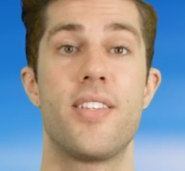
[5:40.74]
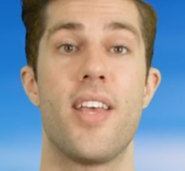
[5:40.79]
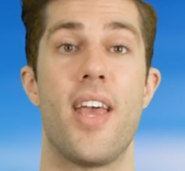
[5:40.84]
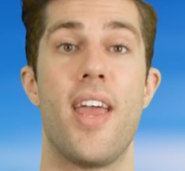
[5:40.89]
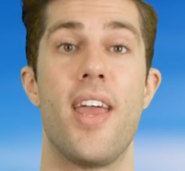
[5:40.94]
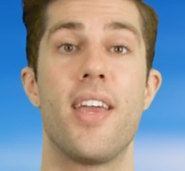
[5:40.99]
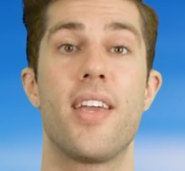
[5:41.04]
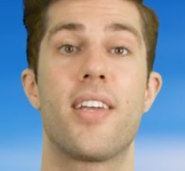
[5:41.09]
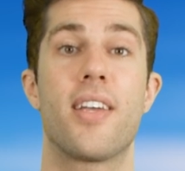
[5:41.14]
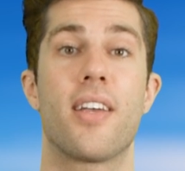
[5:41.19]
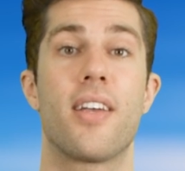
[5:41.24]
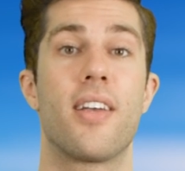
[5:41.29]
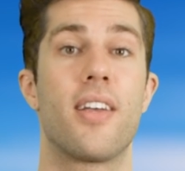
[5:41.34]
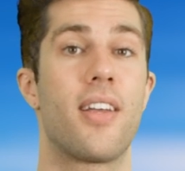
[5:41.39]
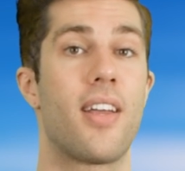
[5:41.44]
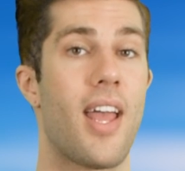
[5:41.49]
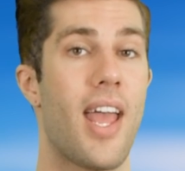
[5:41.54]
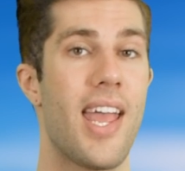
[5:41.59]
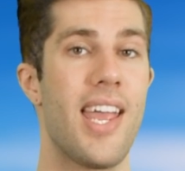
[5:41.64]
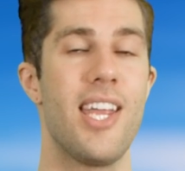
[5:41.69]
Take
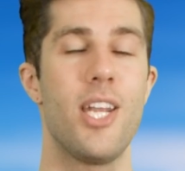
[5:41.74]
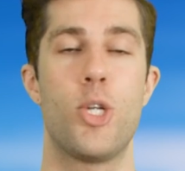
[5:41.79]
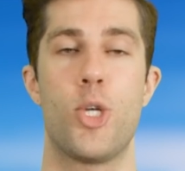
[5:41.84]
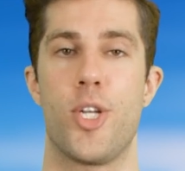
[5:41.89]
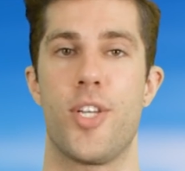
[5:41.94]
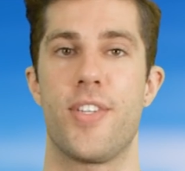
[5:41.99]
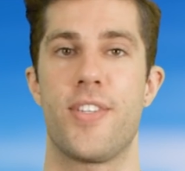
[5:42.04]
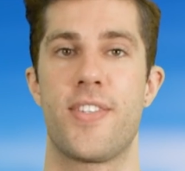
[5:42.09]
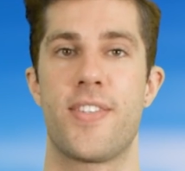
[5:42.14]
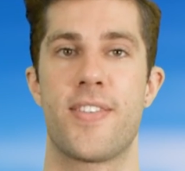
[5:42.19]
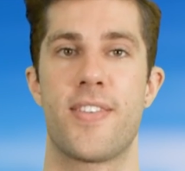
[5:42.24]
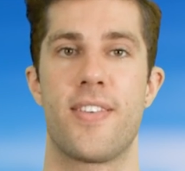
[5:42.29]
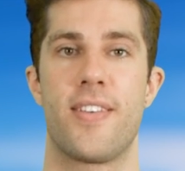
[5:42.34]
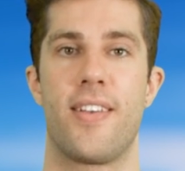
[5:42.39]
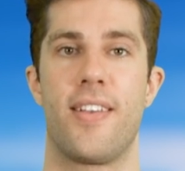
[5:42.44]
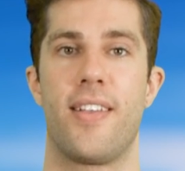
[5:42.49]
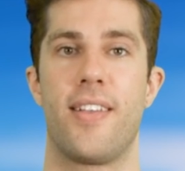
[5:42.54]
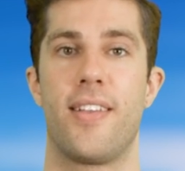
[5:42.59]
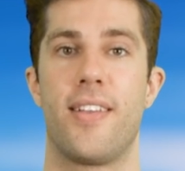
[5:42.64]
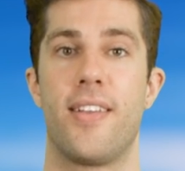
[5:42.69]
ages.
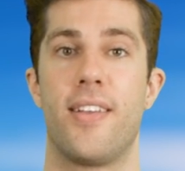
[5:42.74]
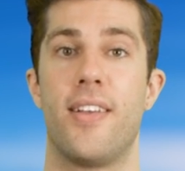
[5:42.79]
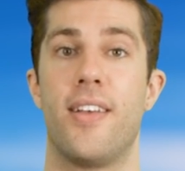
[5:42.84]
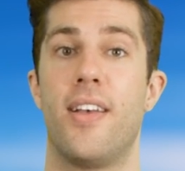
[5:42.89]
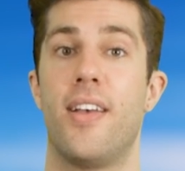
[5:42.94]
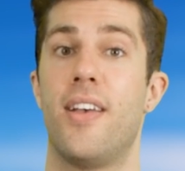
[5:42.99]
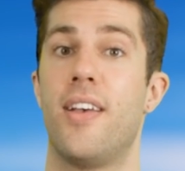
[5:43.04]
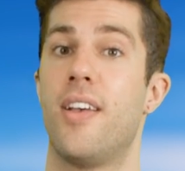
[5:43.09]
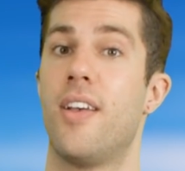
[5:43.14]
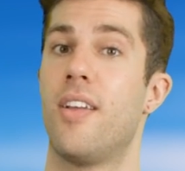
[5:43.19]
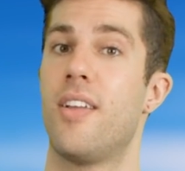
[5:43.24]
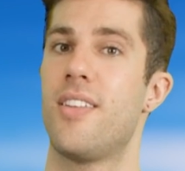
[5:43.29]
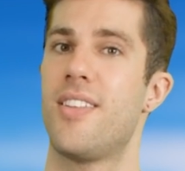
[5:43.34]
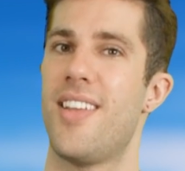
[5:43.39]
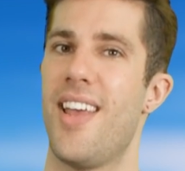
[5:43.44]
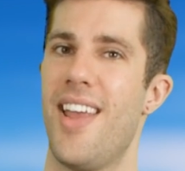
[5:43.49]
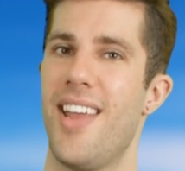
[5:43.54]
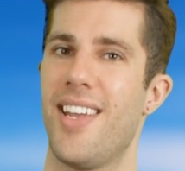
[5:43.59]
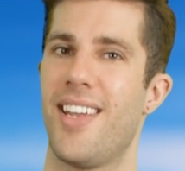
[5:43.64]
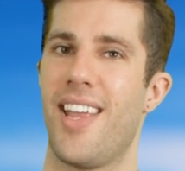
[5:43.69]

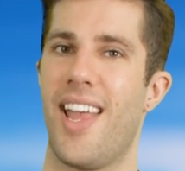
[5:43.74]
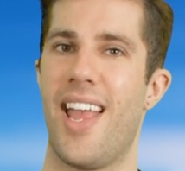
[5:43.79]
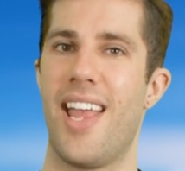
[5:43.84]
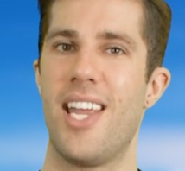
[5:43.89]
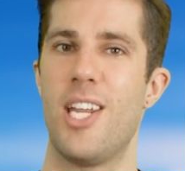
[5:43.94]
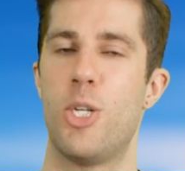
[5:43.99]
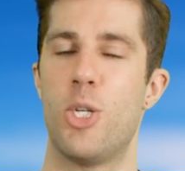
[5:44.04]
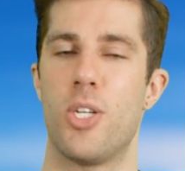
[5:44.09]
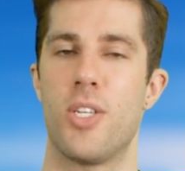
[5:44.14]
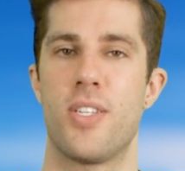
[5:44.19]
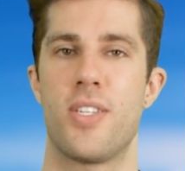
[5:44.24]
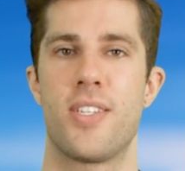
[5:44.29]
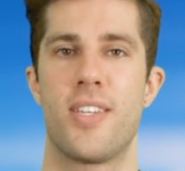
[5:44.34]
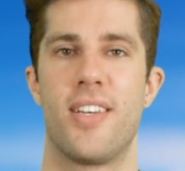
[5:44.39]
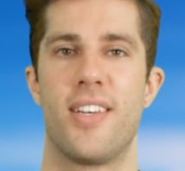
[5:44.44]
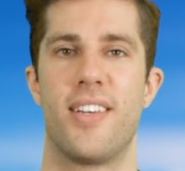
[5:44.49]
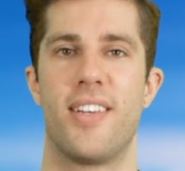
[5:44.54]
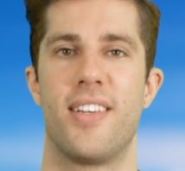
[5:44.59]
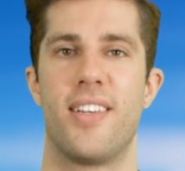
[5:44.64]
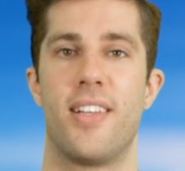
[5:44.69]
Take ages.
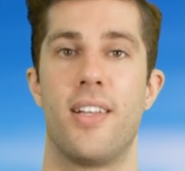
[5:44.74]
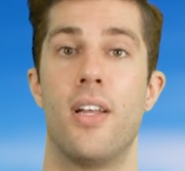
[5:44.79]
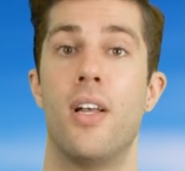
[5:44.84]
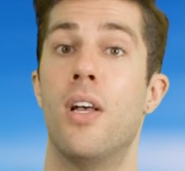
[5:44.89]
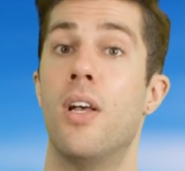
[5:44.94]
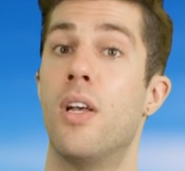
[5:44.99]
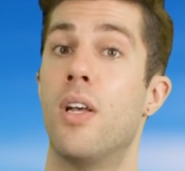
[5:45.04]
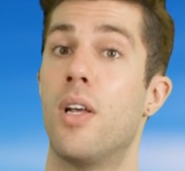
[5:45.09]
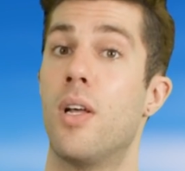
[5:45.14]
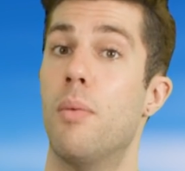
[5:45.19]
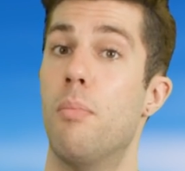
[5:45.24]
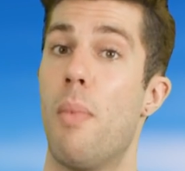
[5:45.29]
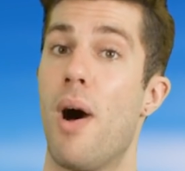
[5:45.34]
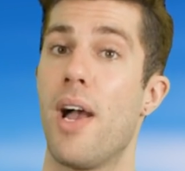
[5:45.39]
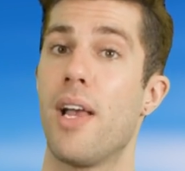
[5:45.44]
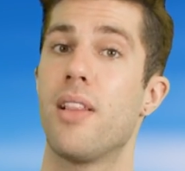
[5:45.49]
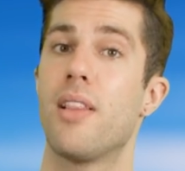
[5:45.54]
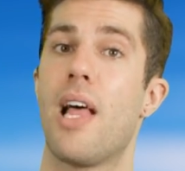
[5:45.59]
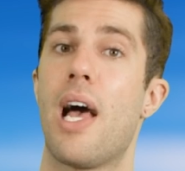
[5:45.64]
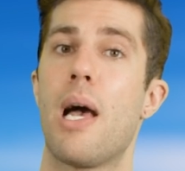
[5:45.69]

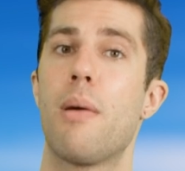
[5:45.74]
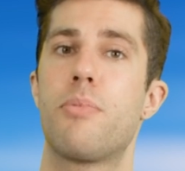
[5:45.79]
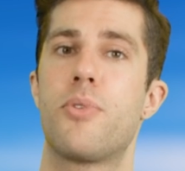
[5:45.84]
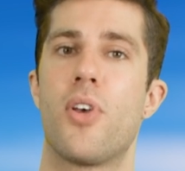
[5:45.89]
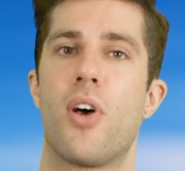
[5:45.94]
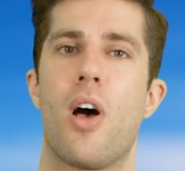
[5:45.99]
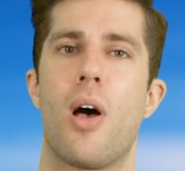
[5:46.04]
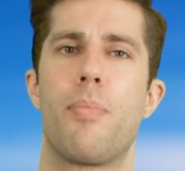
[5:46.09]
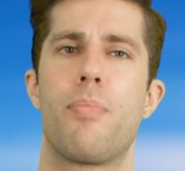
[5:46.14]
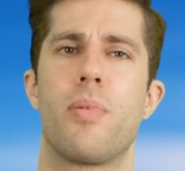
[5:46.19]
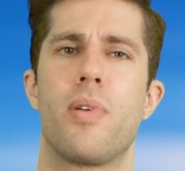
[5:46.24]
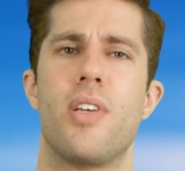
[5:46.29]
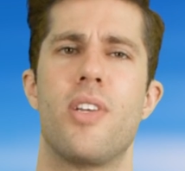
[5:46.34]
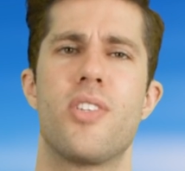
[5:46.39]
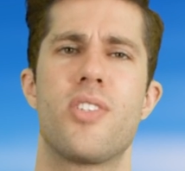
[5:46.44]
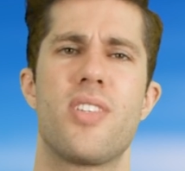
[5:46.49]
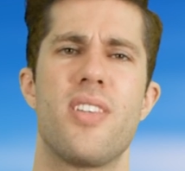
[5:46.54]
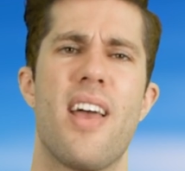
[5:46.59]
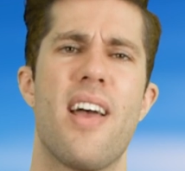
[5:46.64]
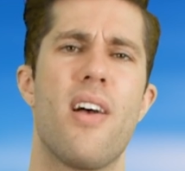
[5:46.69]
My laptop
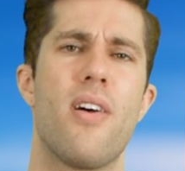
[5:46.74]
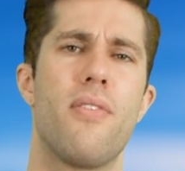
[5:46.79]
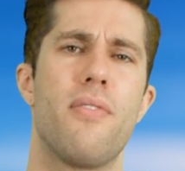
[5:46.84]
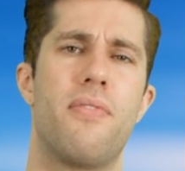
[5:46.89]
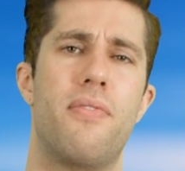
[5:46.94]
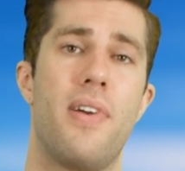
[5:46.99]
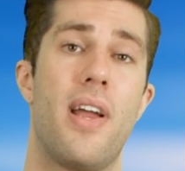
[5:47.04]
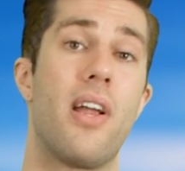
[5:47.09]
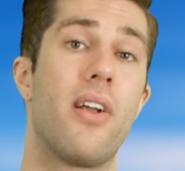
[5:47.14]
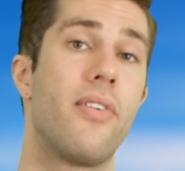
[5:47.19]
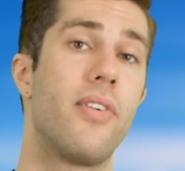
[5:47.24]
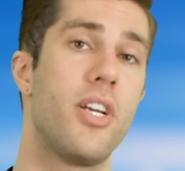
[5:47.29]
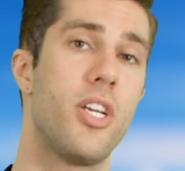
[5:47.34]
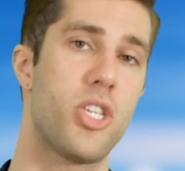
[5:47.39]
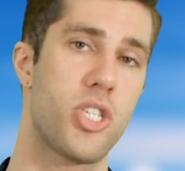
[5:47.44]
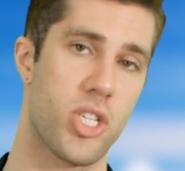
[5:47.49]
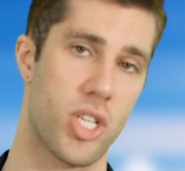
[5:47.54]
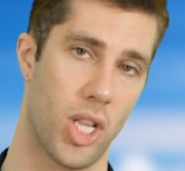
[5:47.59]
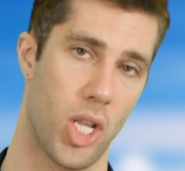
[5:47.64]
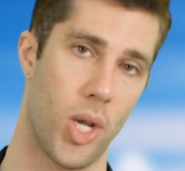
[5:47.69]
is now very
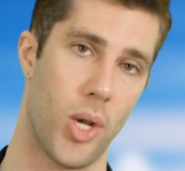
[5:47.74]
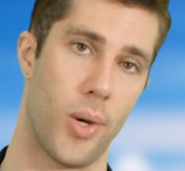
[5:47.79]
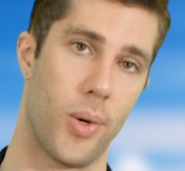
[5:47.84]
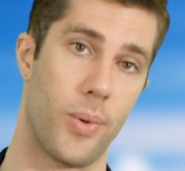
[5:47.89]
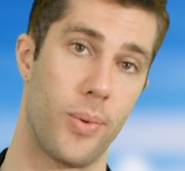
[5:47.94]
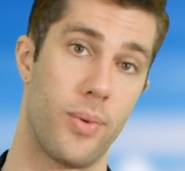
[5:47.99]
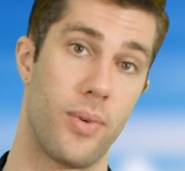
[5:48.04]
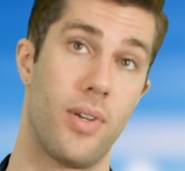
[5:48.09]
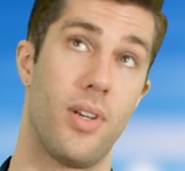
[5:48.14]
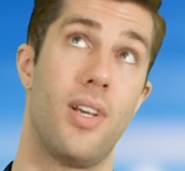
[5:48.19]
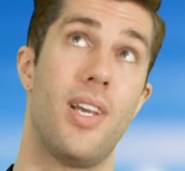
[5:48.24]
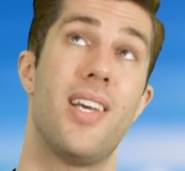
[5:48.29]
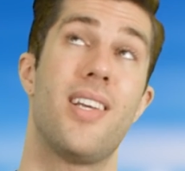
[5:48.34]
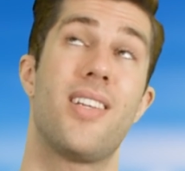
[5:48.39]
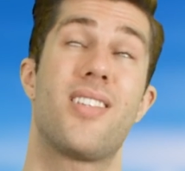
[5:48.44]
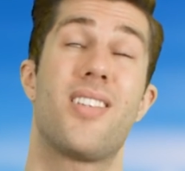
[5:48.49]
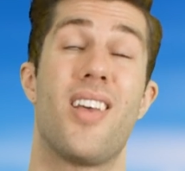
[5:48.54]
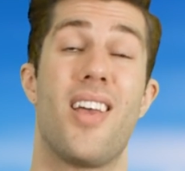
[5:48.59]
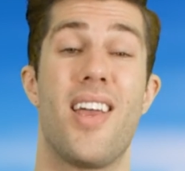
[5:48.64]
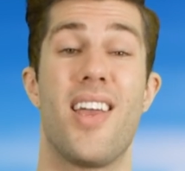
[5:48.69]
slow.
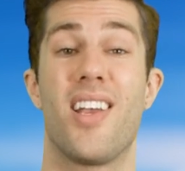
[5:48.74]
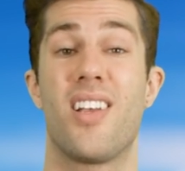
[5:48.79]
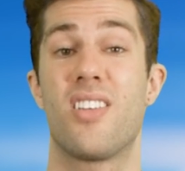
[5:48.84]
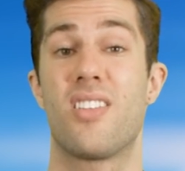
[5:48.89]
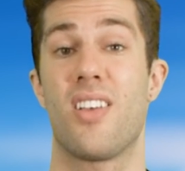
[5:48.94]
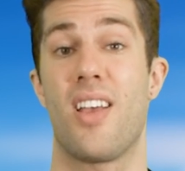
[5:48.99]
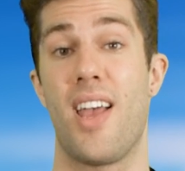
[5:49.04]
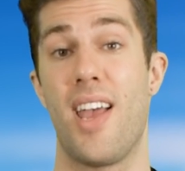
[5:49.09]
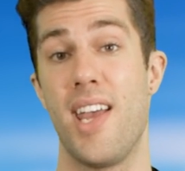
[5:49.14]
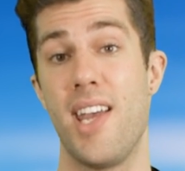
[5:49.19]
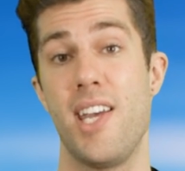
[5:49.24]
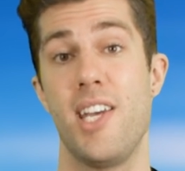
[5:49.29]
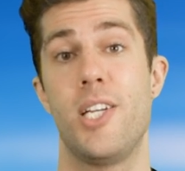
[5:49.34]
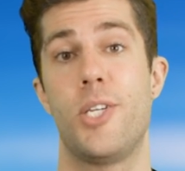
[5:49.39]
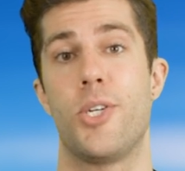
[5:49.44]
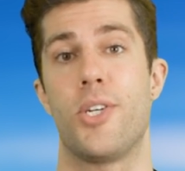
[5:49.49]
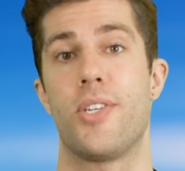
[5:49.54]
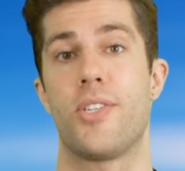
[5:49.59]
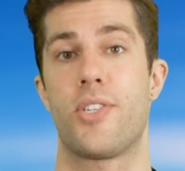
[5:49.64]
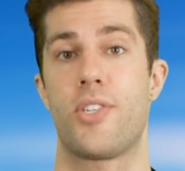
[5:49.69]
It takes
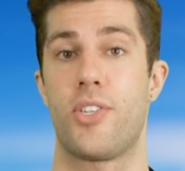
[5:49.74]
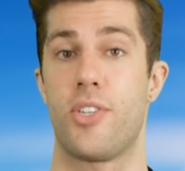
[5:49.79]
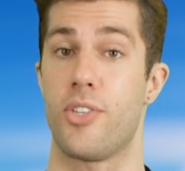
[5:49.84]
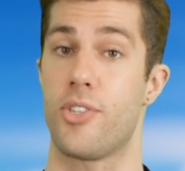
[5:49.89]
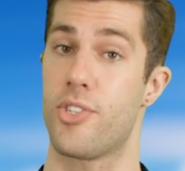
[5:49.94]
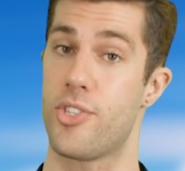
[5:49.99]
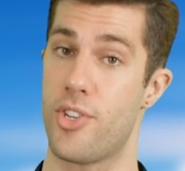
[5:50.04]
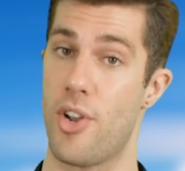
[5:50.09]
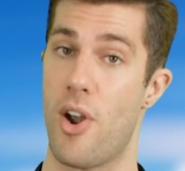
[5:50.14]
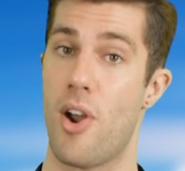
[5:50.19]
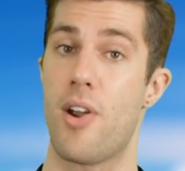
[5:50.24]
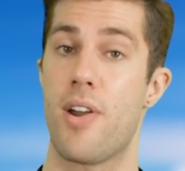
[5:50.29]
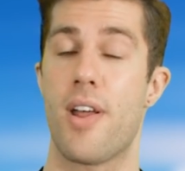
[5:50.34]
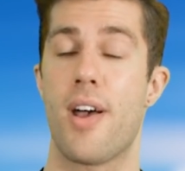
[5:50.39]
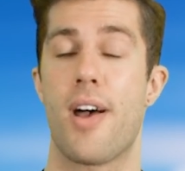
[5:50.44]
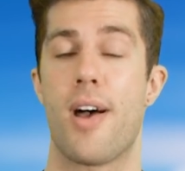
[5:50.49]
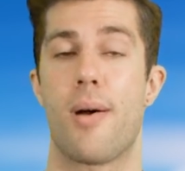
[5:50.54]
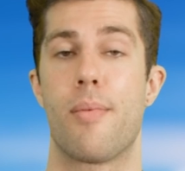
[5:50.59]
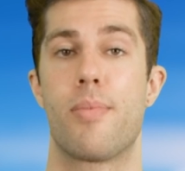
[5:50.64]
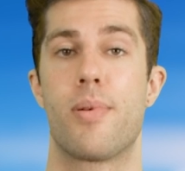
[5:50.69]
ages to start
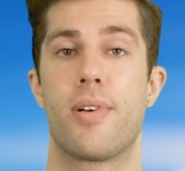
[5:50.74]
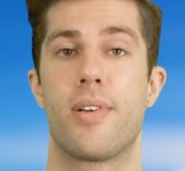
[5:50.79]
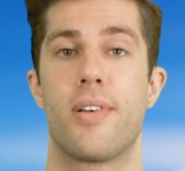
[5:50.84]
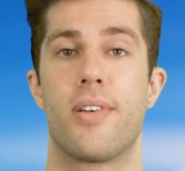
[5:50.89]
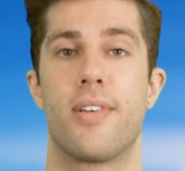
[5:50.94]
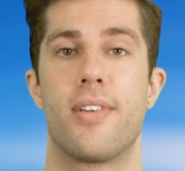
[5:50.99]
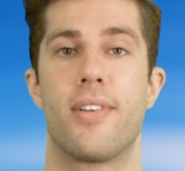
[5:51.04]
up.